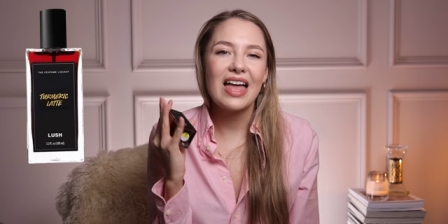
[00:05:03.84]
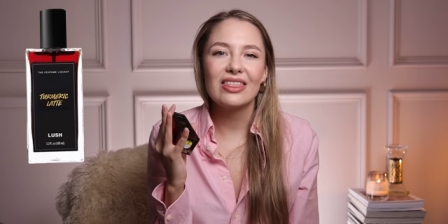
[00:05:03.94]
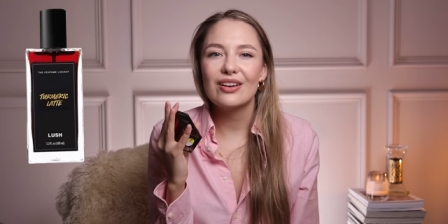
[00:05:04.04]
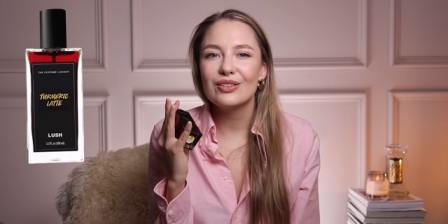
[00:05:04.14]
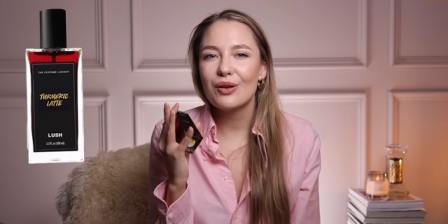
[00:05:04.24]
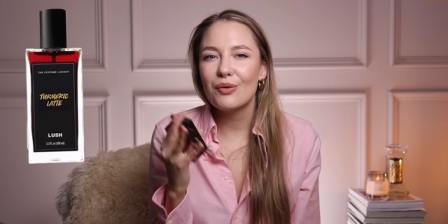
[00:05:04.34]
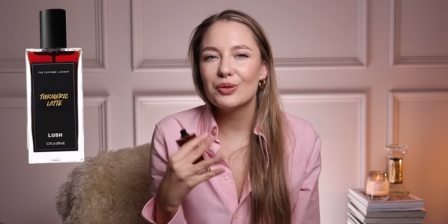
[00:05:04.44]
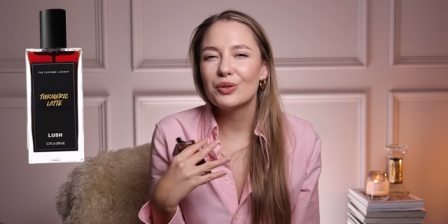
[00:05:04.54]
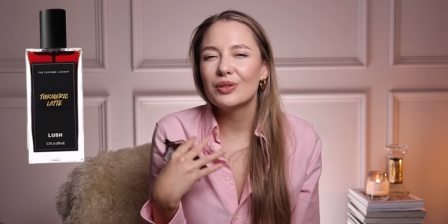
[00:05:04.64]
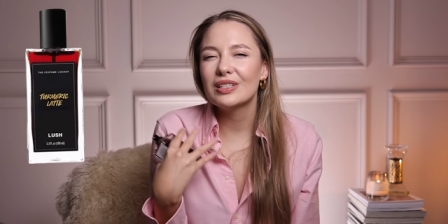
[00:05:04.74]
and there's
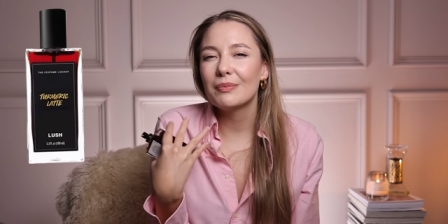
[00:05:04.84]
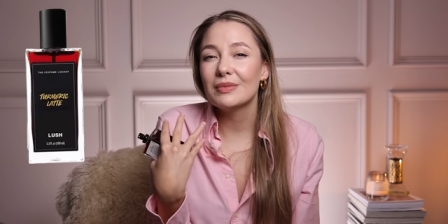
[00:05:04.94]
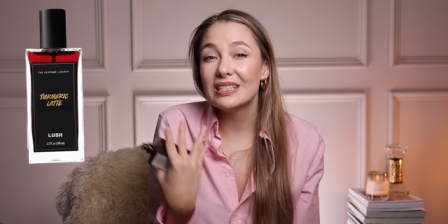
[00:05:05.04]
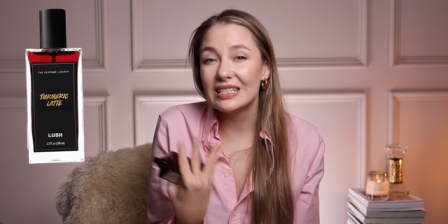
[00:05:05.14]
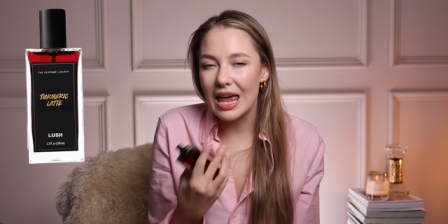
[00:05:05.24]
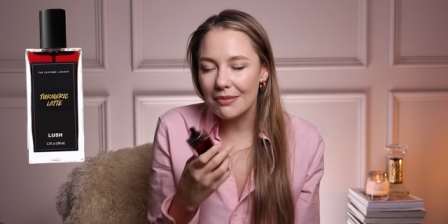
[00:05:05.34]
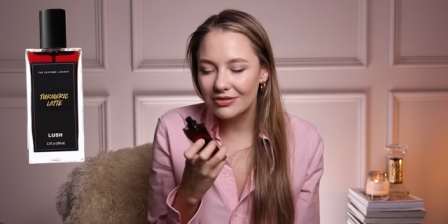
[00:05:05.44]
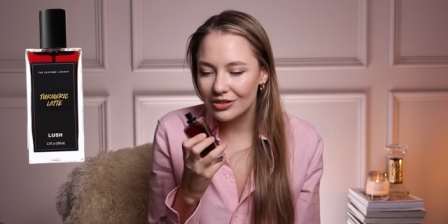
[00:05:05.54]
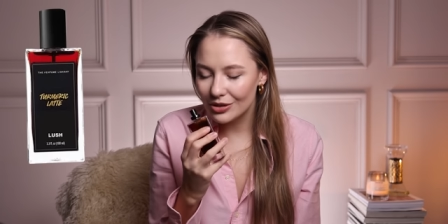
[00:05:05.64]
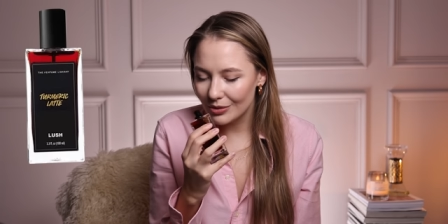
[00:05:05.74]
also some
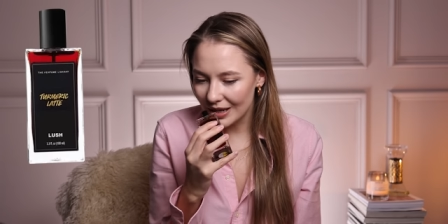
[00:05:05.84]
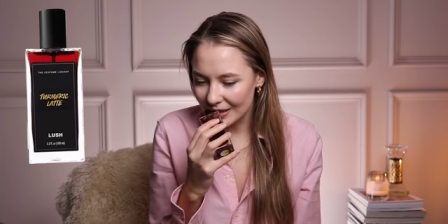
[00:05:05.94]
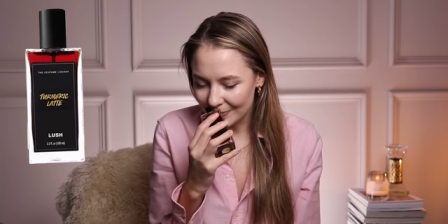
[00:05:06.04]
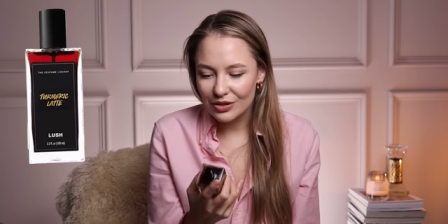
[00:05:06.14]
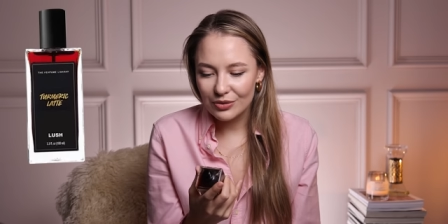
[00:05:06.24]
depth to it.